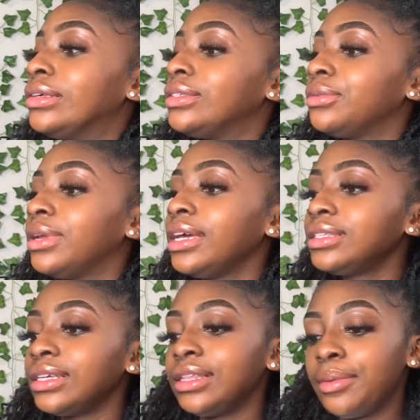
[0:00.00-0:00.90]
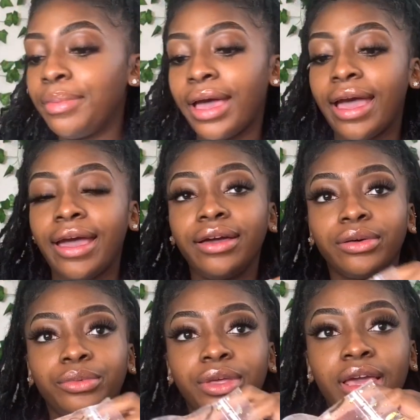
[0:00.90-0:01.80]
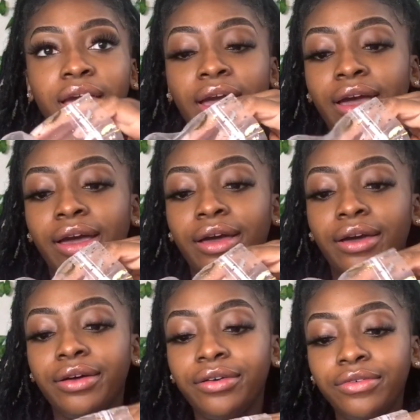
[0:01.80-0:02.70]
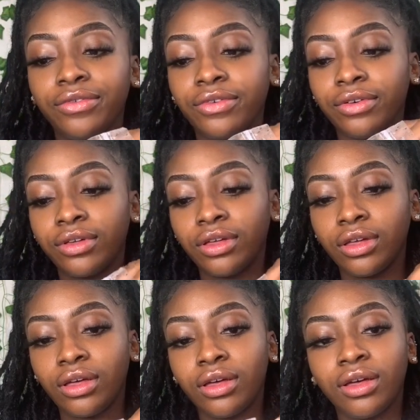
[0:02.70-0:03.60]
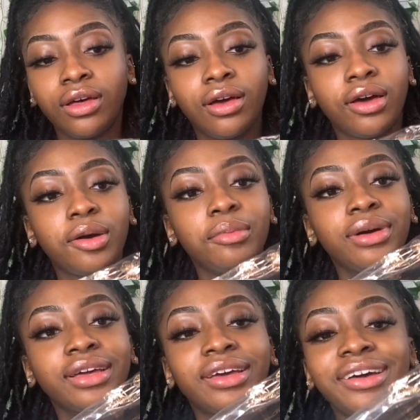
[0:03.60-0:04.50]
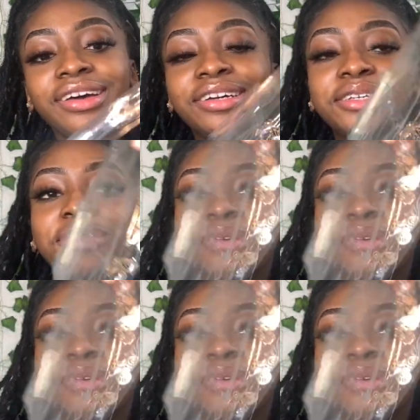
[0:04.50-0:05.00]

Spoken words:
So next in the pack we have, oh my gosh, we